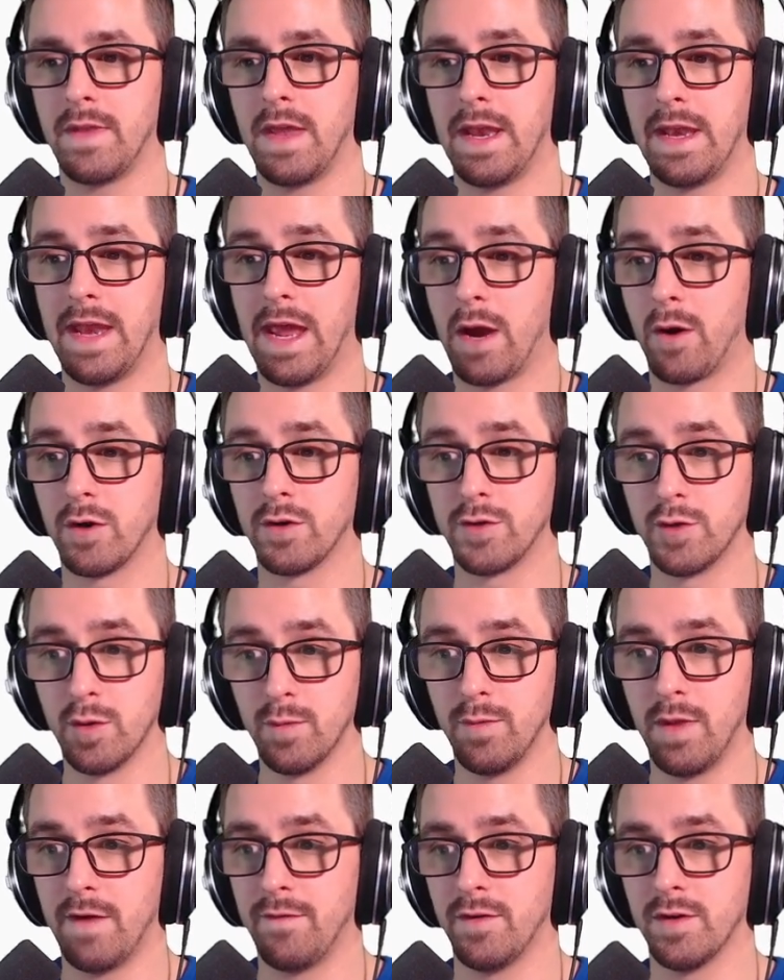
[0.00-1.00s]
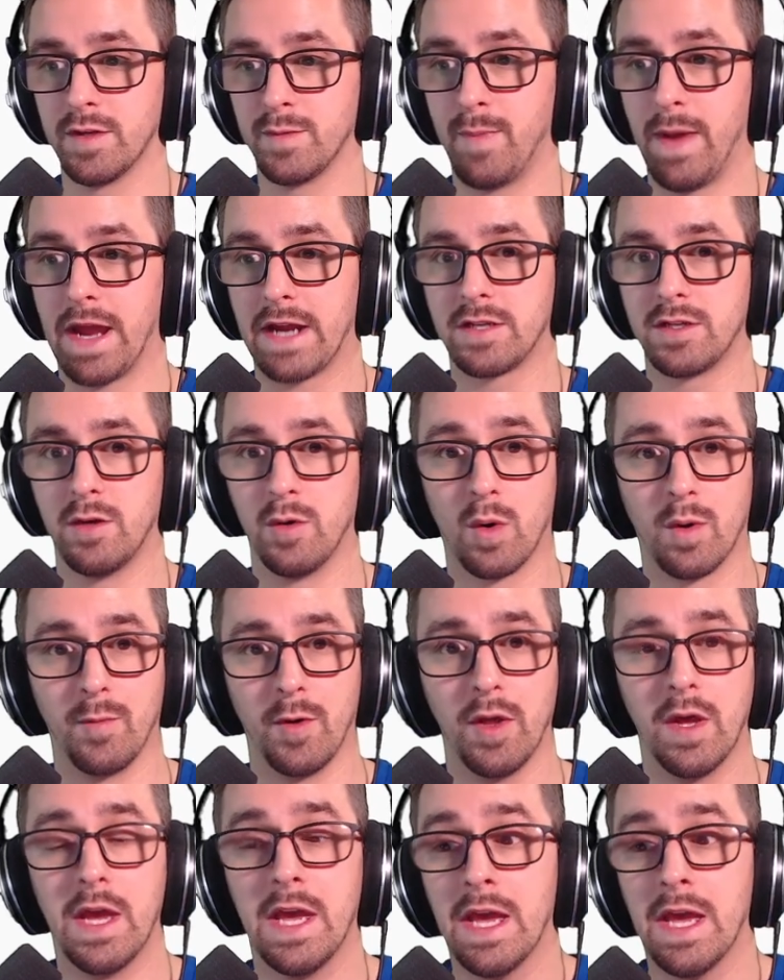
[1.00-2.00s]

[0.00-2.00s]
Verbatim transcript: And now our zoom level is back to normal.